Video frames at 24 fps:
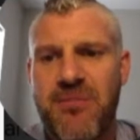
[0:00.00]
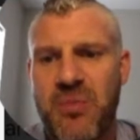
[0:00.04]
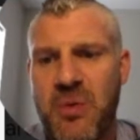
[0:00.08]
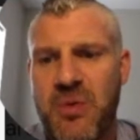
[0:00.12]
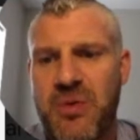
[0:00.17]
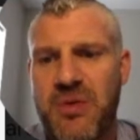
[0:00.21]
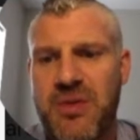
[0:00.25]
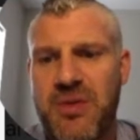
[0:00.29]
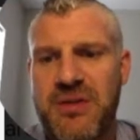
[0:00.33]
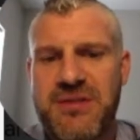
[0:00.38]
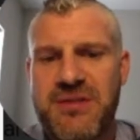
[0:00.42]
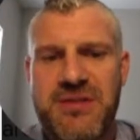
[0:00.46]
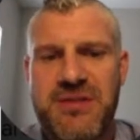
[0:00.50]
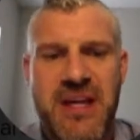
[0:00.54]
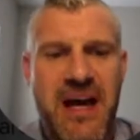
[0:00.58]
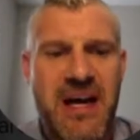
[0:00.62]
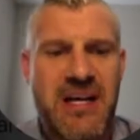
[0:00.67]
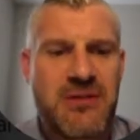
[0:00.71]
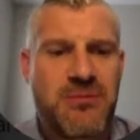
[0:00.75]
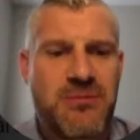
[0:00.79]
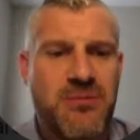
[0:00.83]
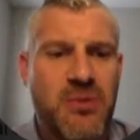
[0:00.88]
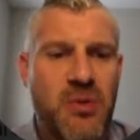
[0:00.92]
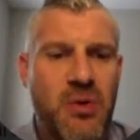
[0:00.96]
this
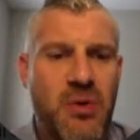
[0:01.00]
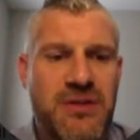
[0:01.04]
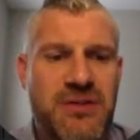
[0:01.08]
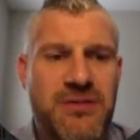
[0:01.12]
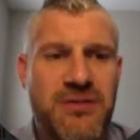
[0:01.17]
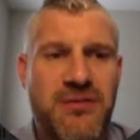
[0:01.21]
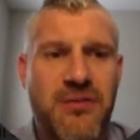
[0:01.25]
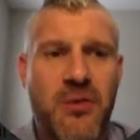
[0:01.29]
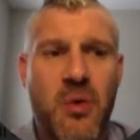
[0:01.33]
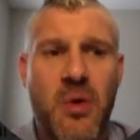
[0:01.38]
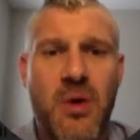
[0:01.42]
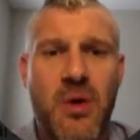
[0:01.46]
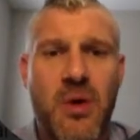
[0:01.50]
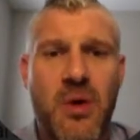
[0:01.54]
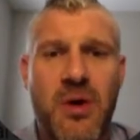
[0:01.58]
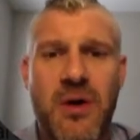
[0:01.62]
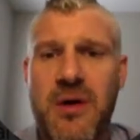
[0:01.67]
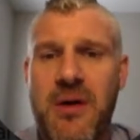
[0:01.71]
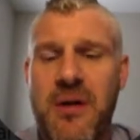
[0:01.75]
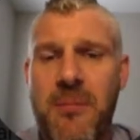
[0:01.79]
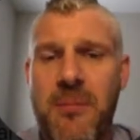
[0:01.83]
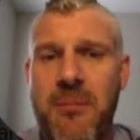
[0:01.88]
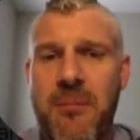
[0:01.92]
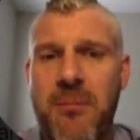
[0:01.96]
dashboard is for
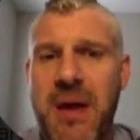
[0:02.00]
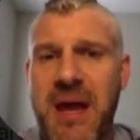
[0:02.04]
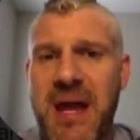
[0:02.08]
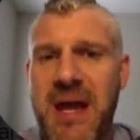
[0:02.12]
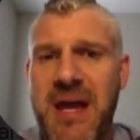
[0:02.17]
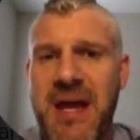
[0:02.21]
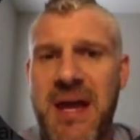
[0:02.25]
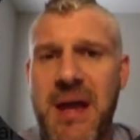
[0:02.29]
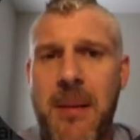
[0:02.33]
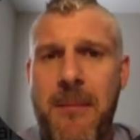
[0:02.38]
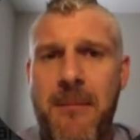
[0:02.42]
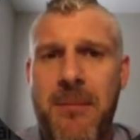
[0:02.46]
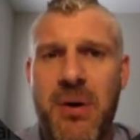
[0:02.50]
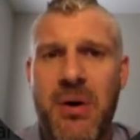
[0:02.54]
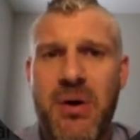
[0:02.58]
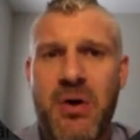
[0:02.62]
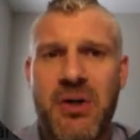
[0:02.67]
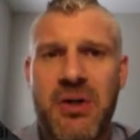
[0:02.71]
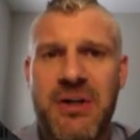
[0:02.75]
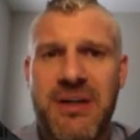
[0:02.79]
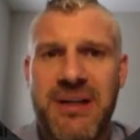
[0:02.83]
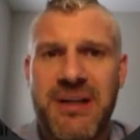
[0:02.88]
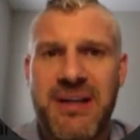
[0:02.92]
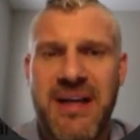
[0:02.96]

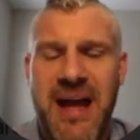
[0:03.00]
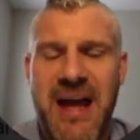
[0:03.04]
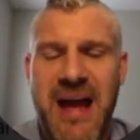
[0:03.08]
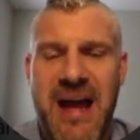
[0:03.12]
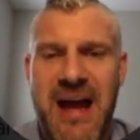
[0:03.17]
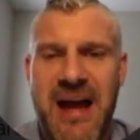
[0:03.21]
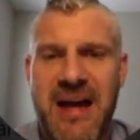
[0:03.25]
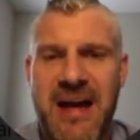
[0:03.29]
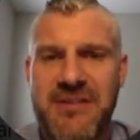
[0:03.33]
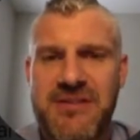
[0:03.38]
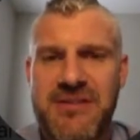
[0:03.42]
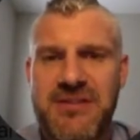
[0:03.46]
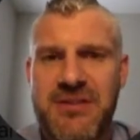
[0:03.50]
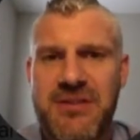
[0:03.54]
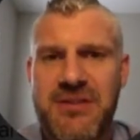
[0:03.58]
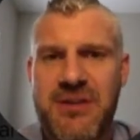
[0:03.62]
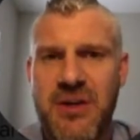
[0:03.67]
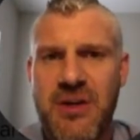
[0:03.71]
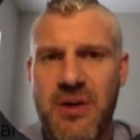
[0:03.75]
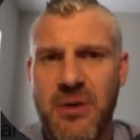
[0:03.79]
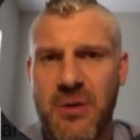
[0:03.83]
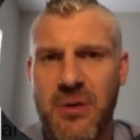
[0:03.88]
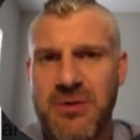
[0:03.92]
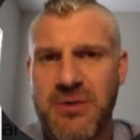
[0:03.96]
pay-per-click ads.
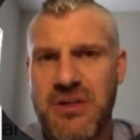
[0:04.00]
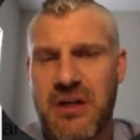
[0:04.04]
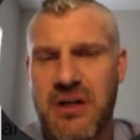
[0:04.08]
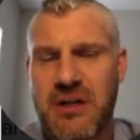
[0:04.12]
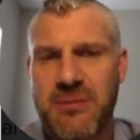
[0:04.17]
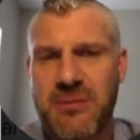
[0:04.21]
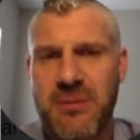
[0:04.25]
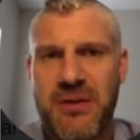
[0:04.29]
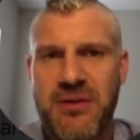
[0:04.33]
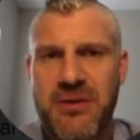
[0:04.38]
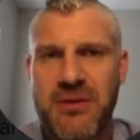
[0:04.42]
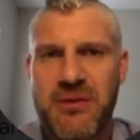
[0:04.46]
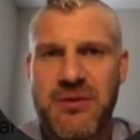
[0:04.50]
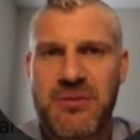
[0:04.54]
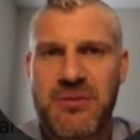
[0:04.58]
Talked about those